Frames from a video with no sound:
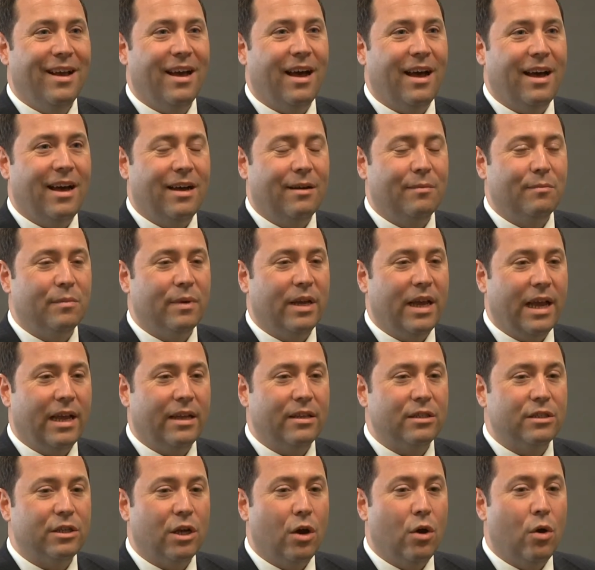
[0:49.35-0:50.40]

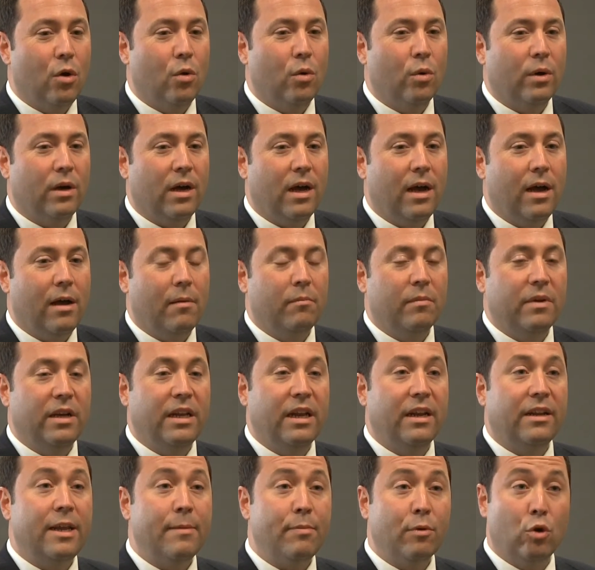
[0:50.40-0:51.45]
And so
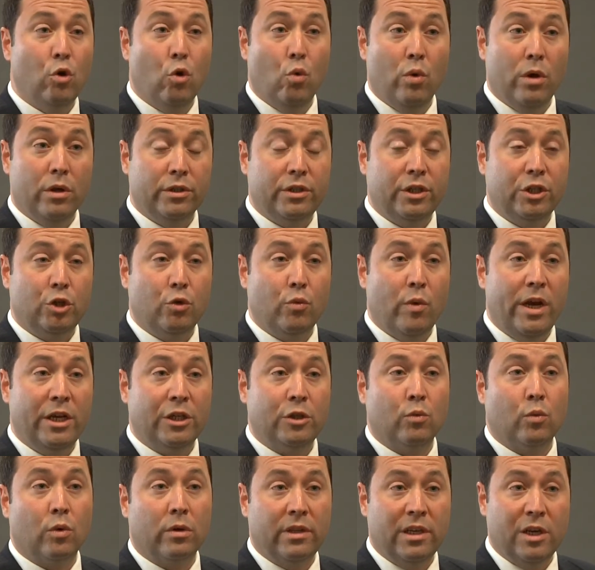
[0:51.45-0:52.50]
in a typical will
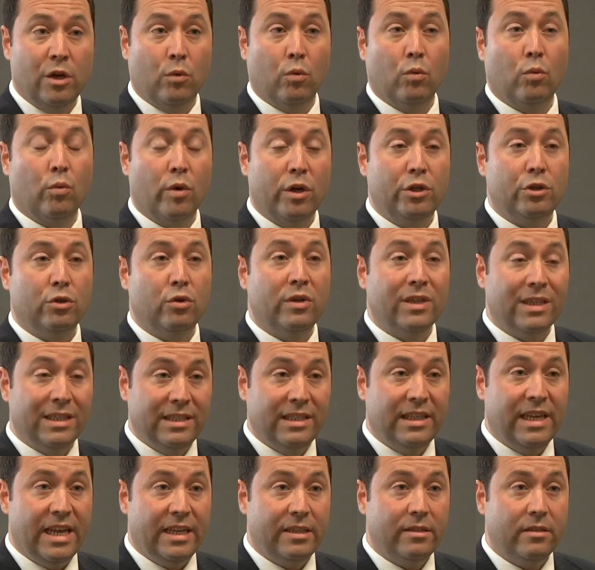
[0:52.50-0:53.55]
situation where the original
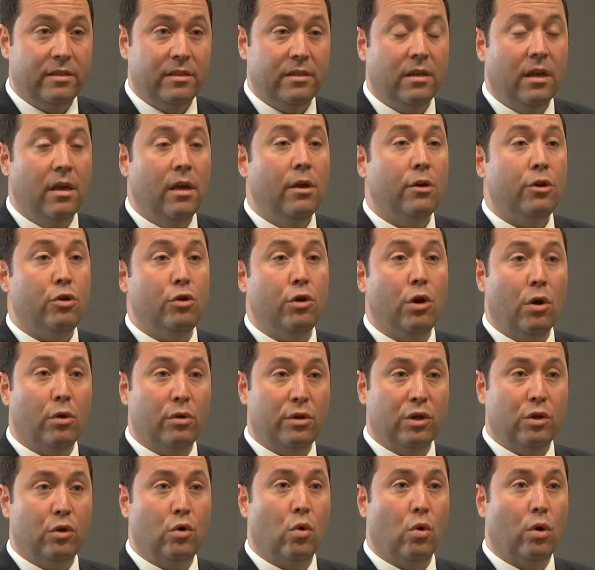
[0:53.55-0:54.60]
exists, you go to
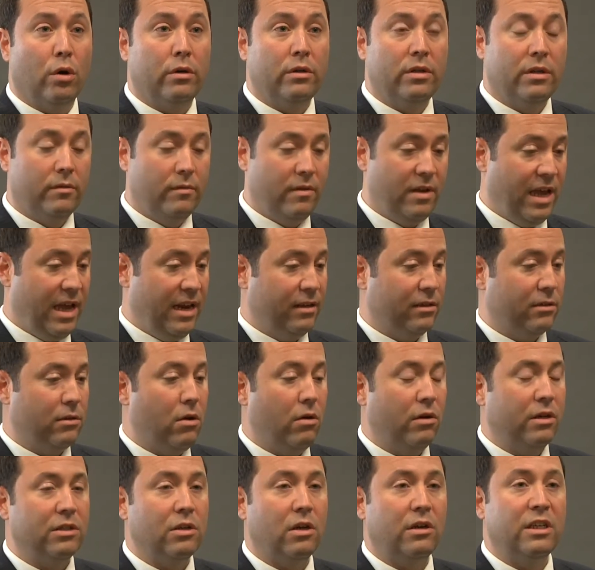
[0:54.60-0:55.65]
the court, and as
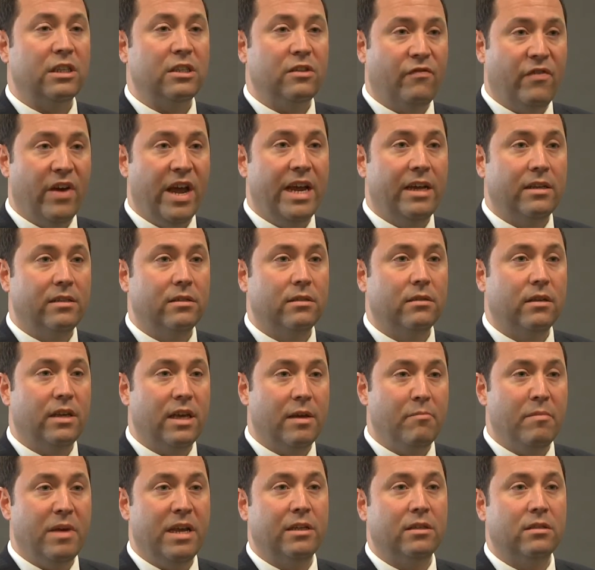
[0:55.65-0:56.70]
long as on its face
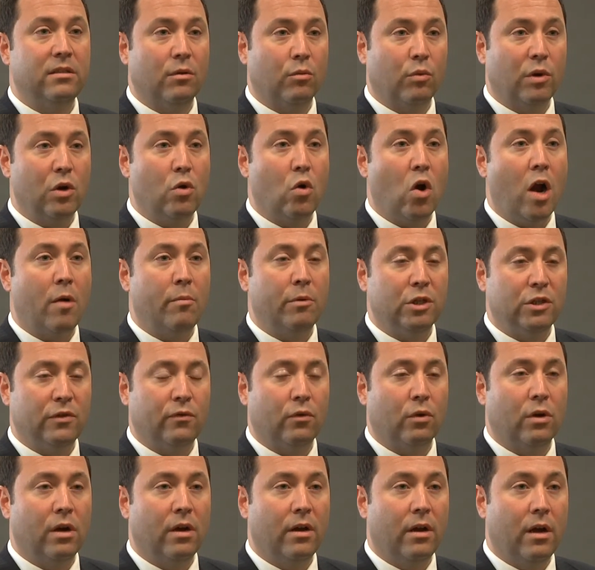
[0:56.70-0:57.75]
it meets the requirements
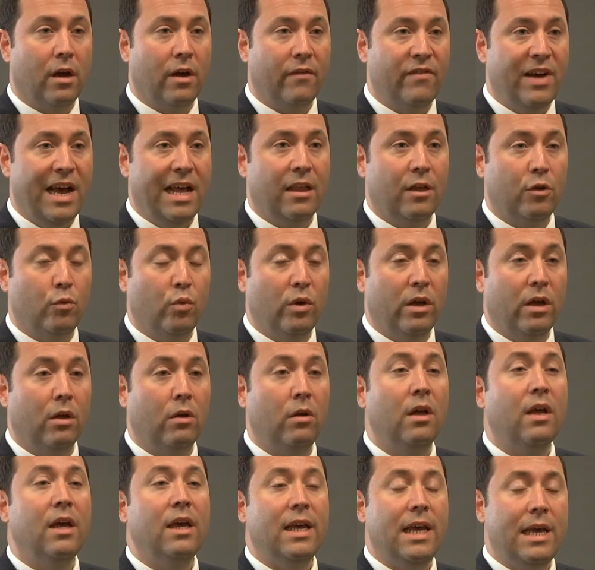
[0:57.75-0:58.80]
for a valid
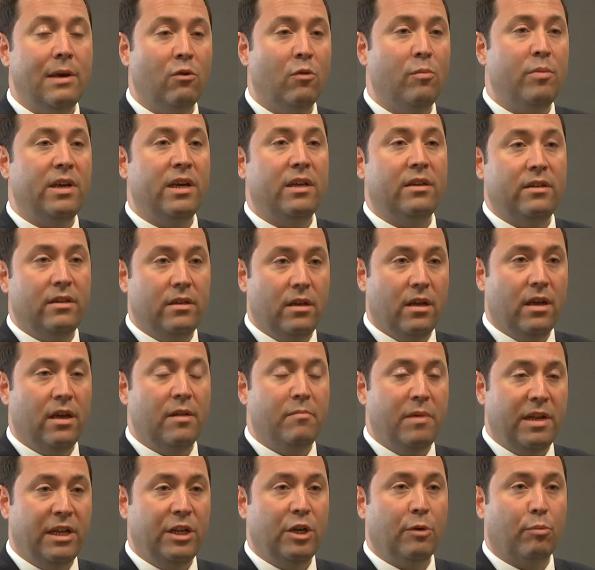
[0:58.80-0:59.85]
will, it will be
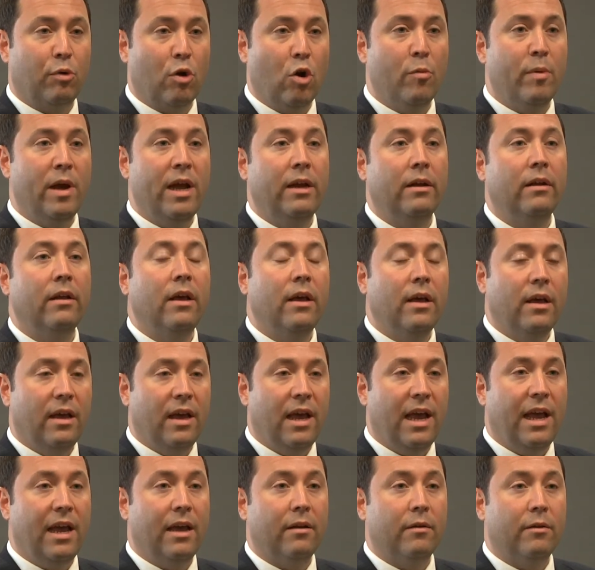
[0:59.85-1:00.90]
admitted to probate
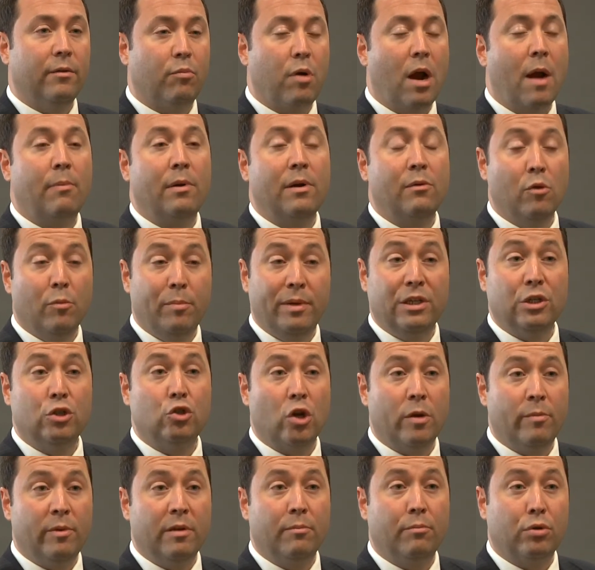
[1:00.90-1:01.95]
and property will be
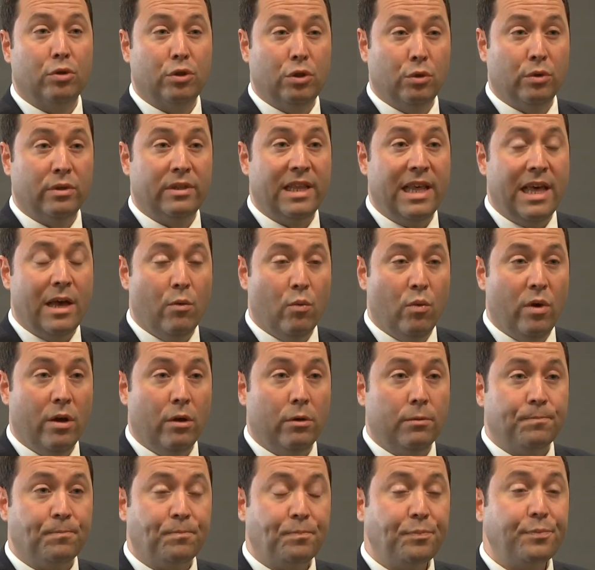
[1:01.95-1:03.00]
distributed pursuant to that
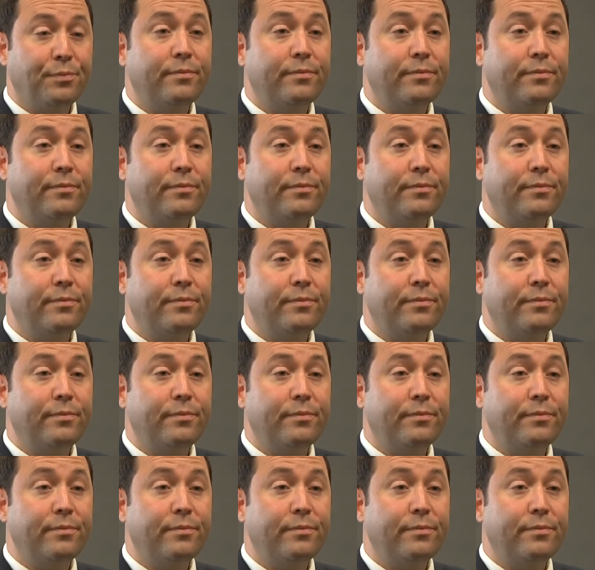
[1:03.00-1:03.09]
will.